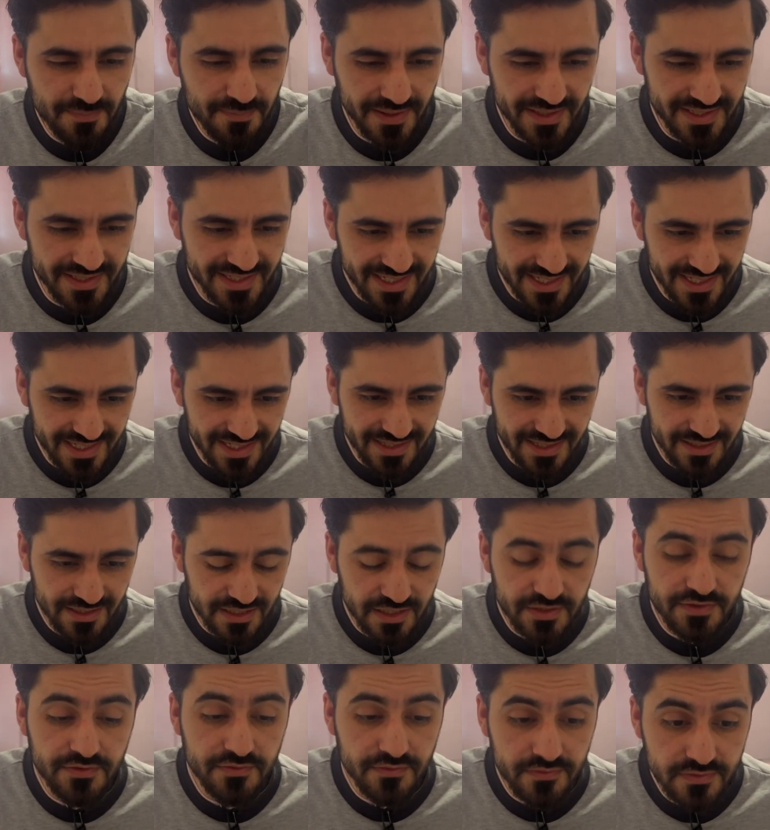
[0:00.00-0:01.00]
a day,
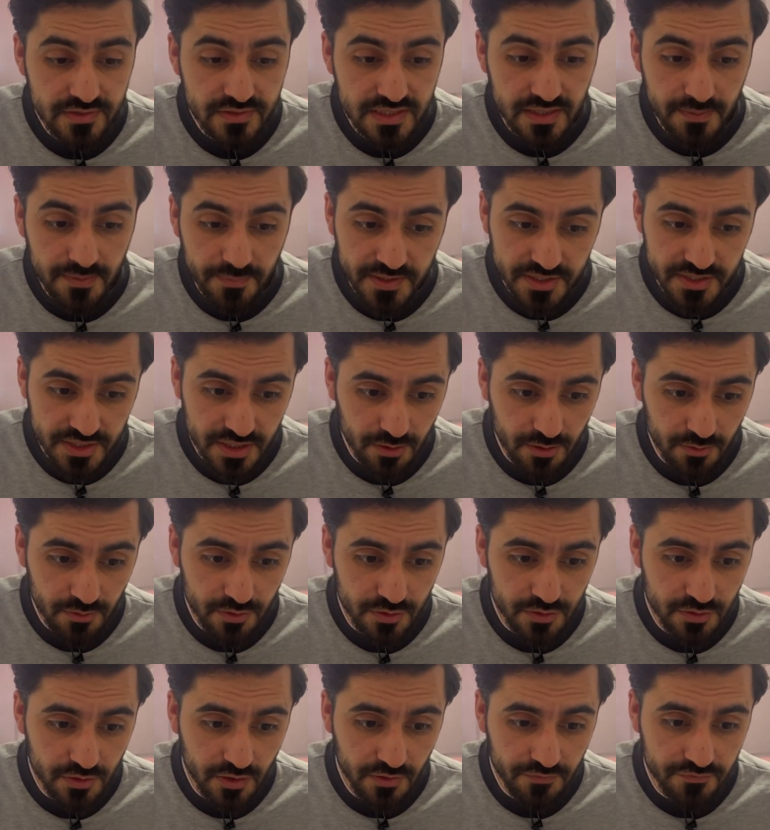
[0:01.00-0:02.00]
if you skip a
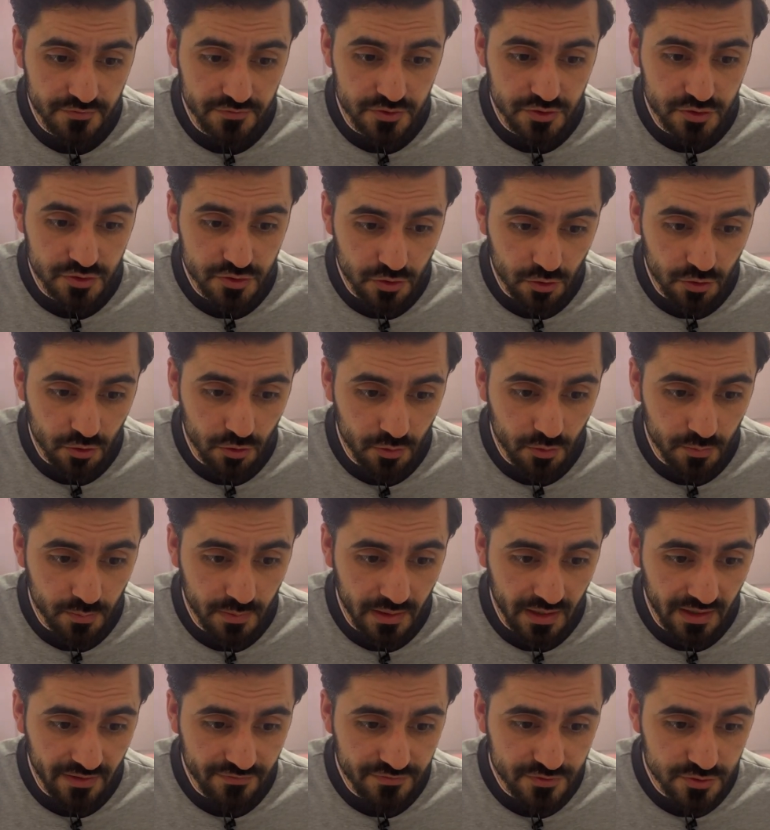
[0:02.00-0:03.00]
shower, you have to show up
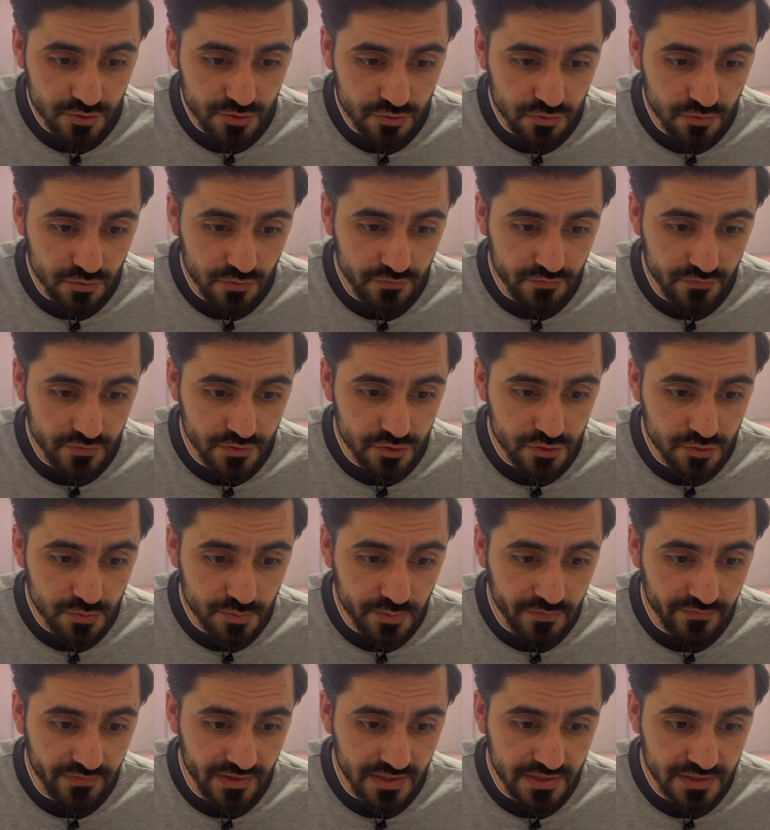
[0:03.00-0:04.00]
after school for
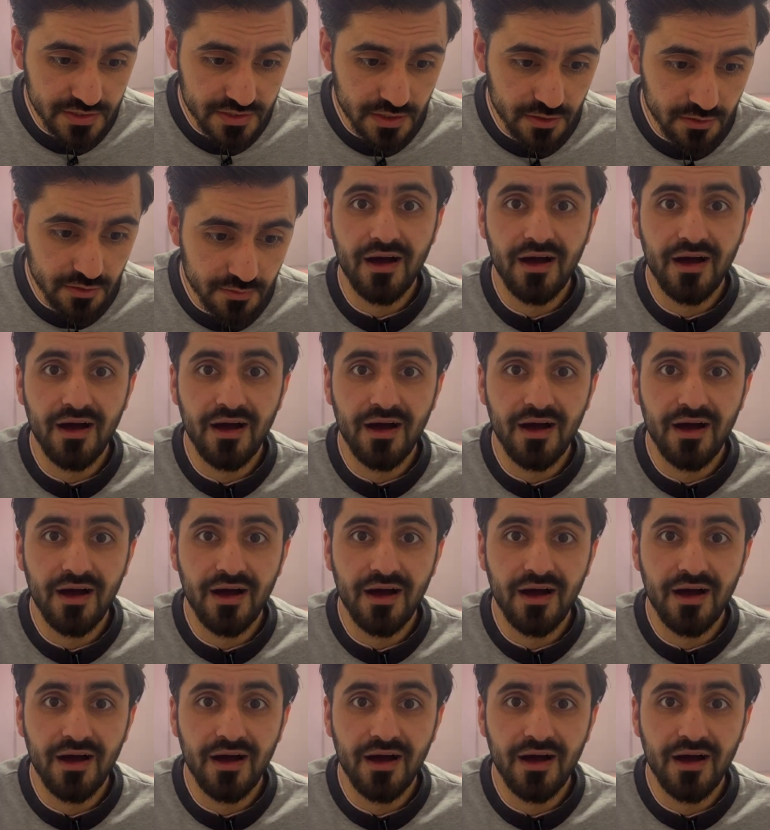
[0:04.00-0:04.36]
supervised shower.